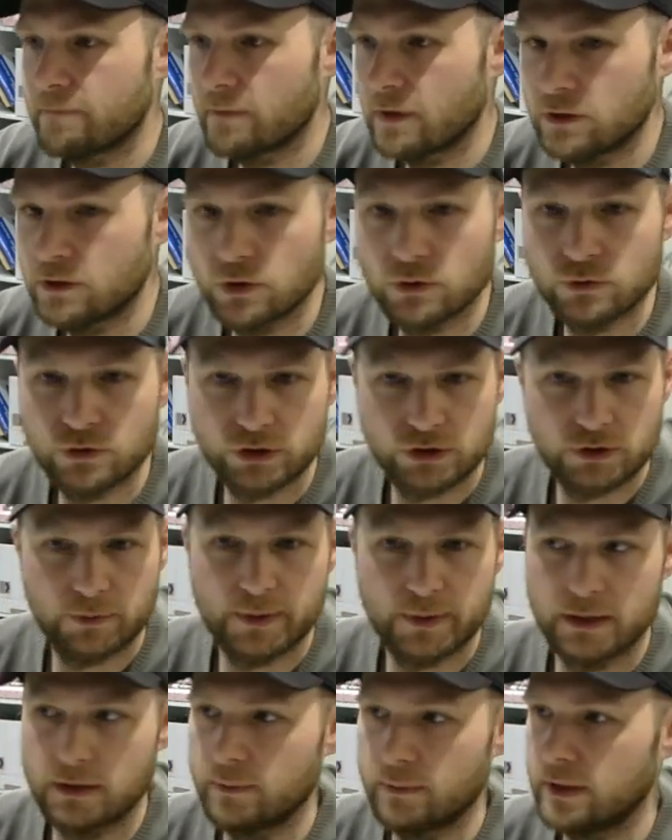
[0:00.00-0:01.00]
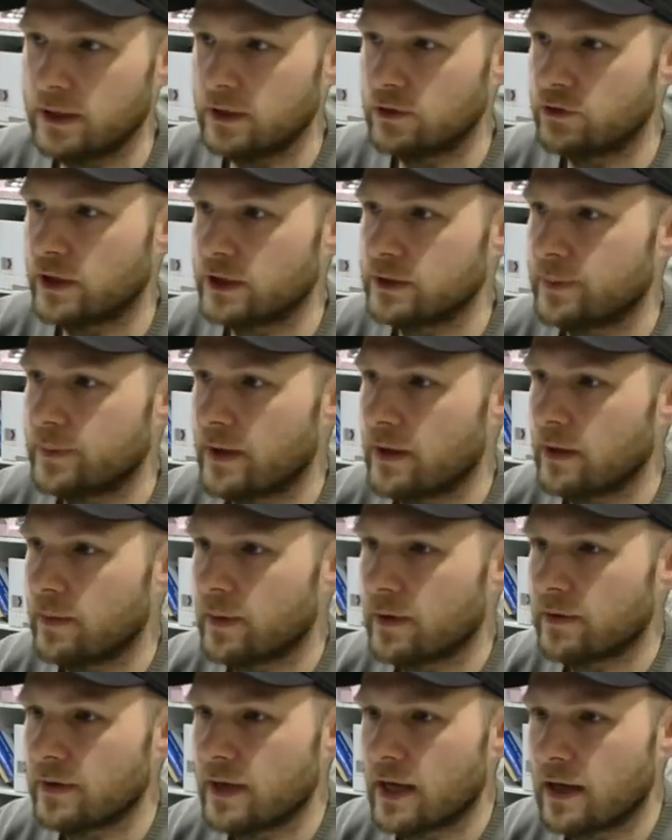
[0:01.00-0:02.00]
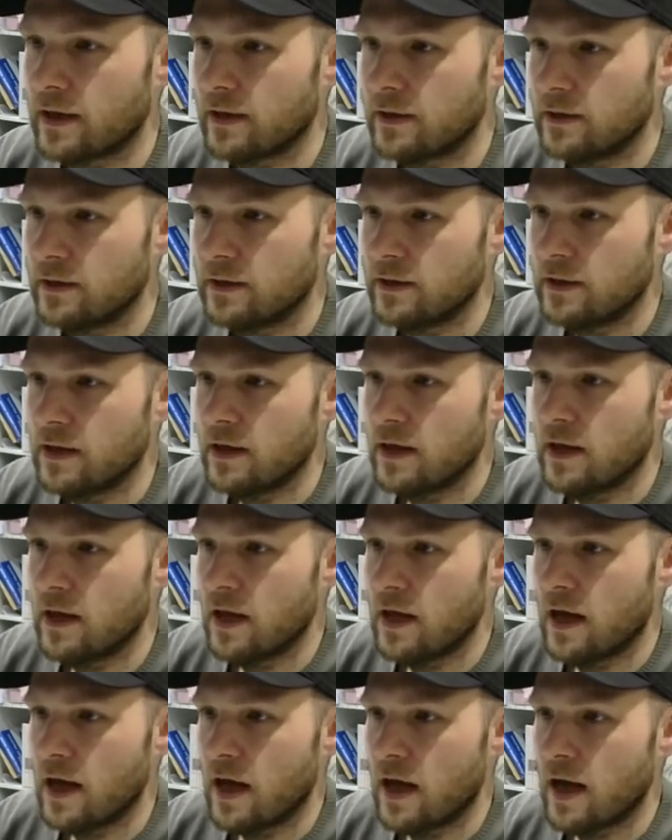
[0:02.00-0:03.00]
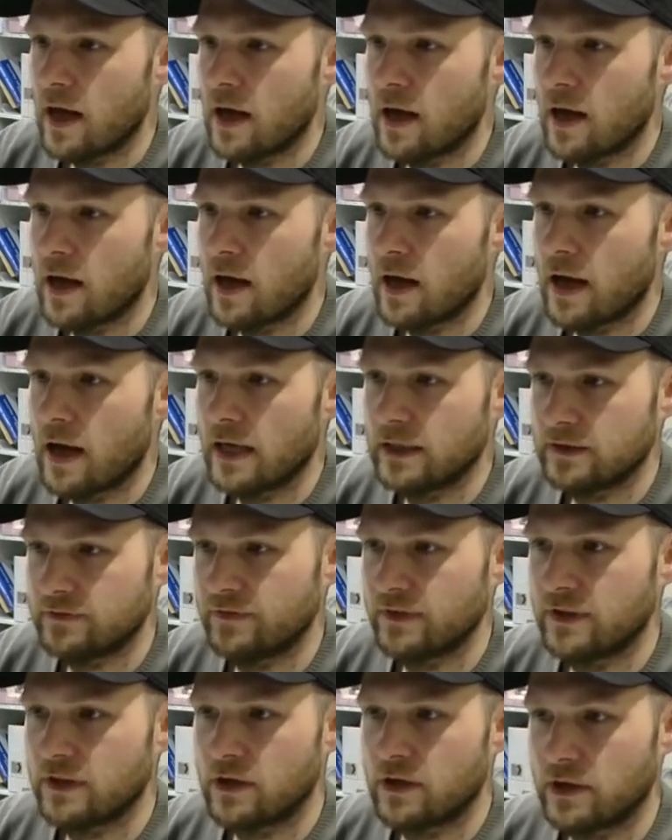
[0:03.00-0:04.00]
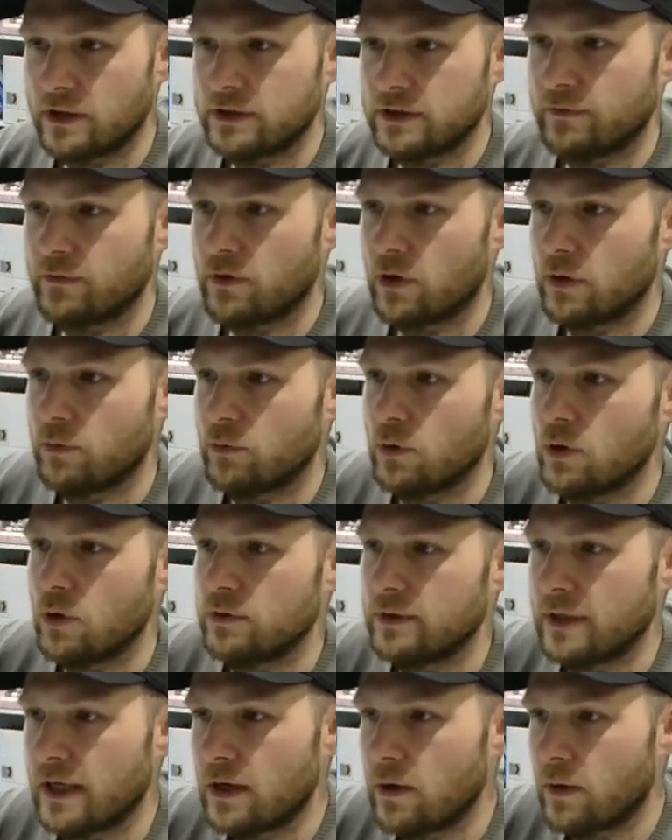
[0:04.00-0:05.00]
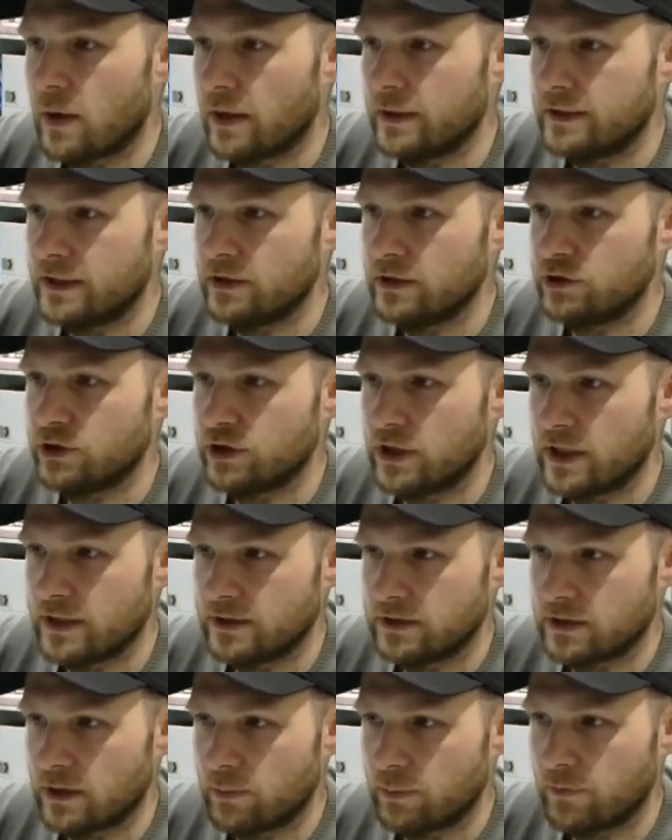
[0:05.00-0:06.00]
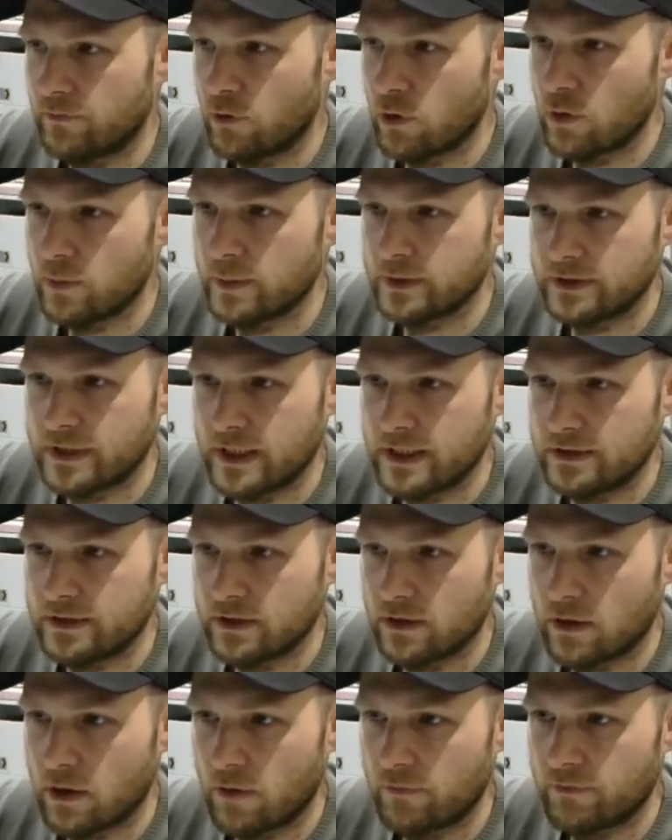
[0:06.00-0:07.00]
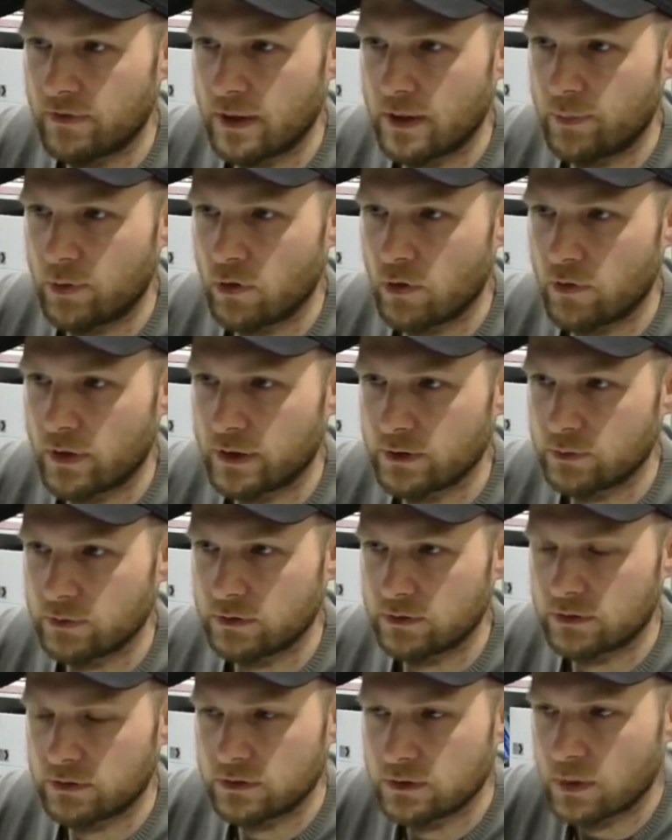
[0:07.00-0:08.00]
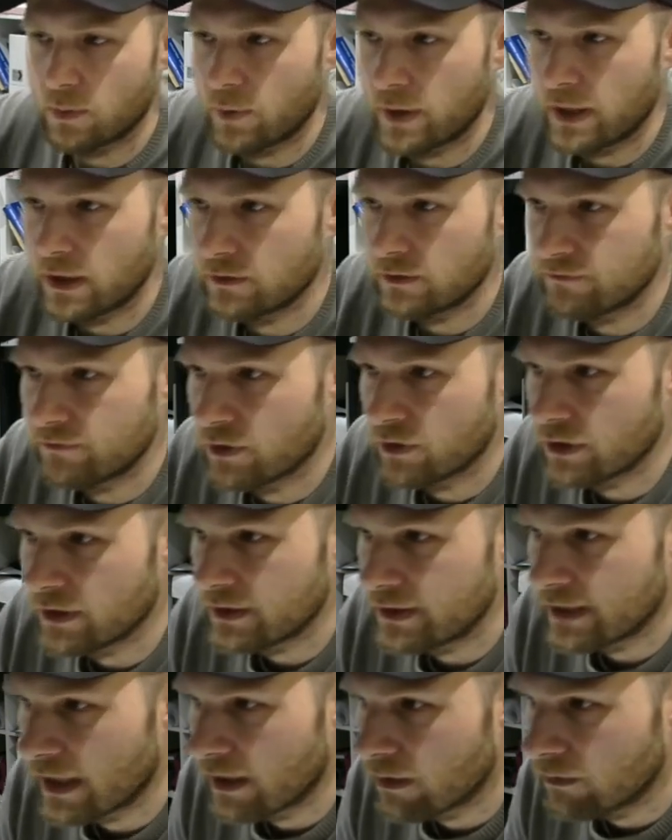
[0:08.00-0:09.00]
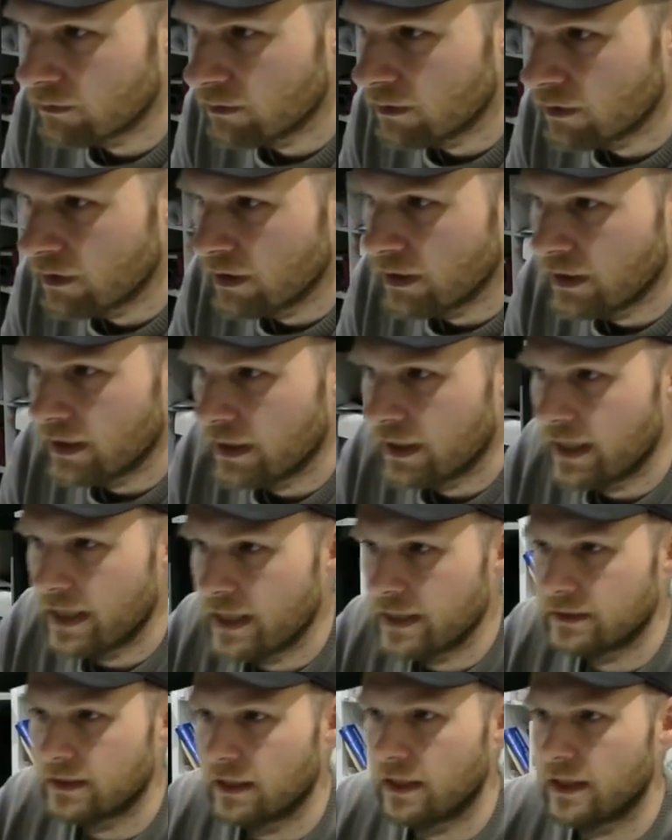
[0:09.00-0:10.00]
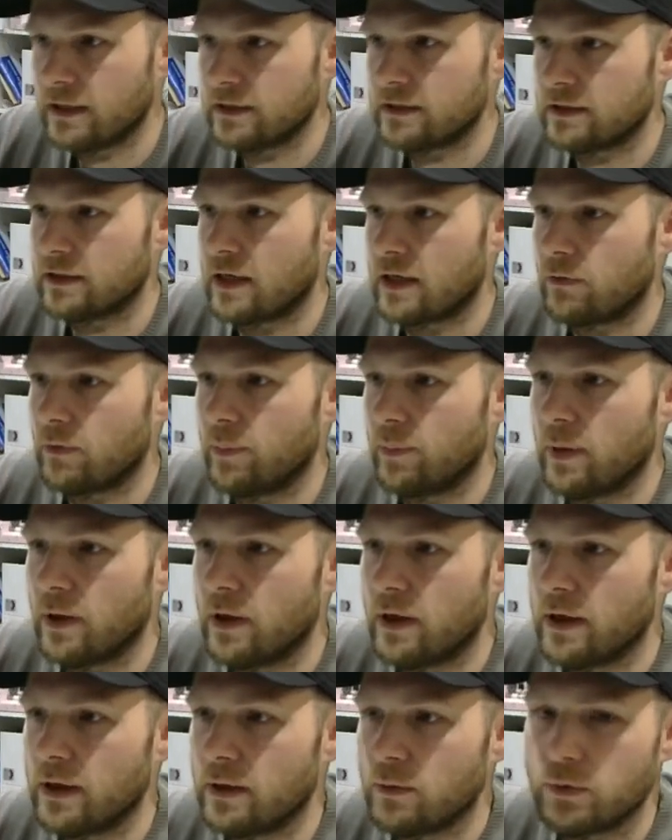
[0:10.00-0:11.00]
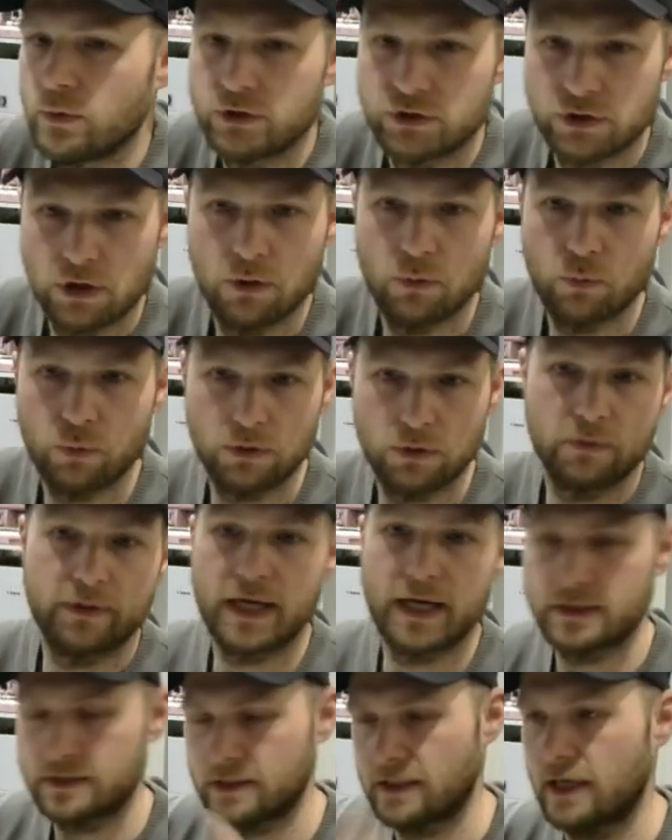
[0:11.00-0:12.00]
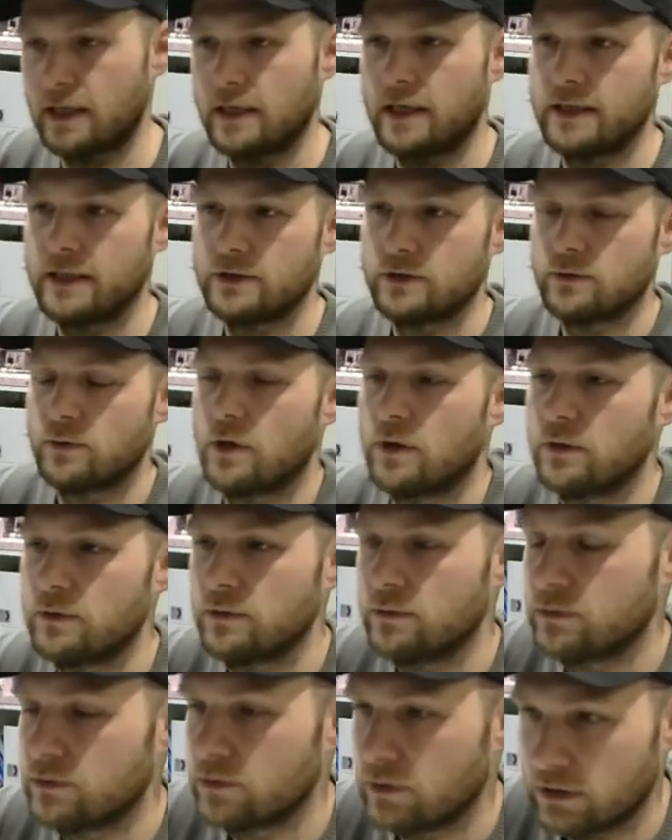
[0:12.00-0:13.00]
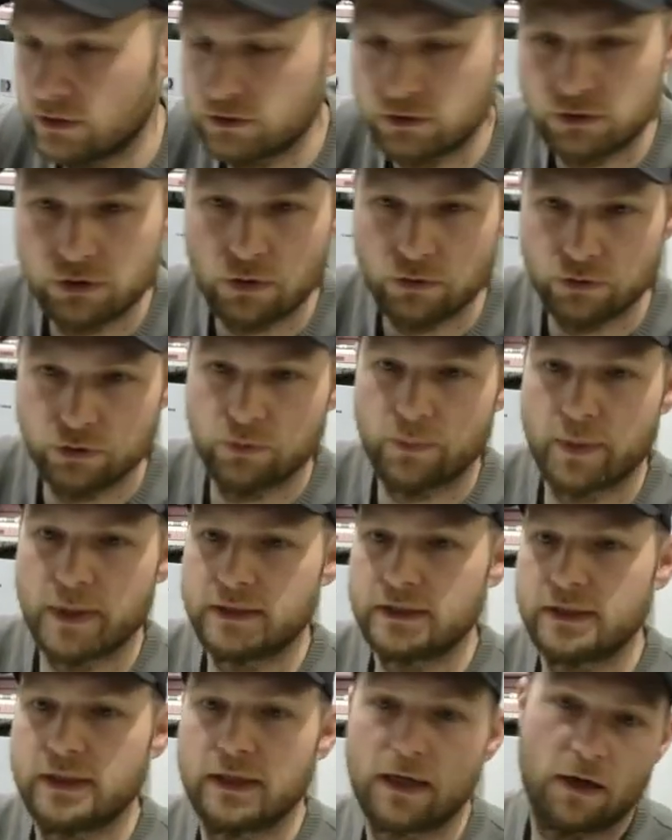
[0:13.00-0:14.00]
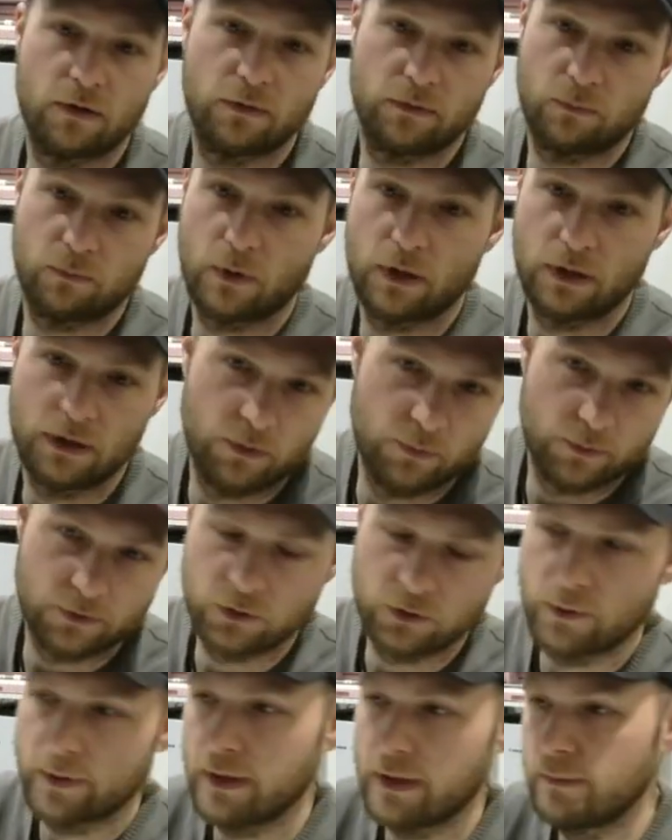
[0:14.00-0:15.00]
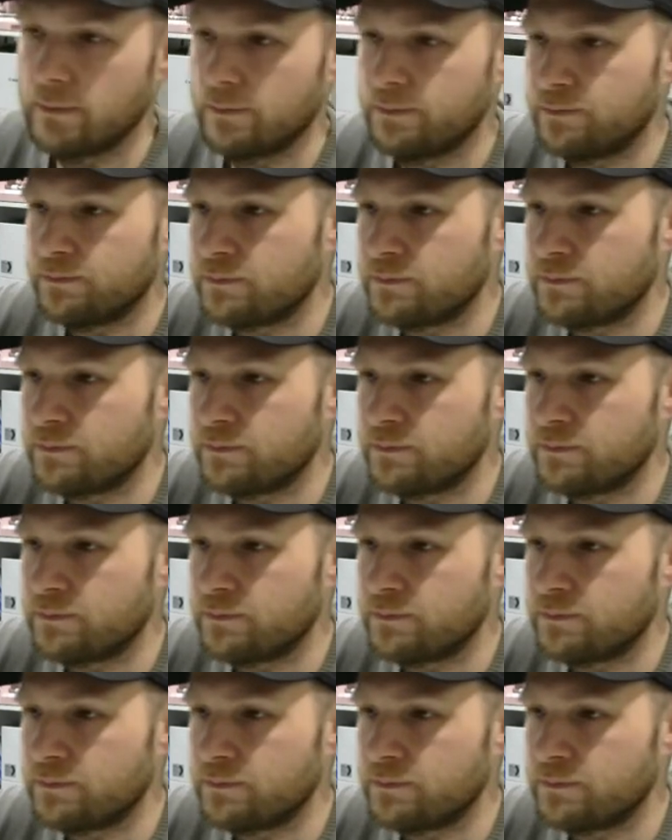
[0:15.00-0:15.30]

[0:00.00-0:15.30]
So just to be completely transparent about that. As for the guys I've got enrolled now, I did share some performance data of their progress with someone else further down. Here's the link to that reply, which we'll get to that later on. It shows you basically how well they were doing.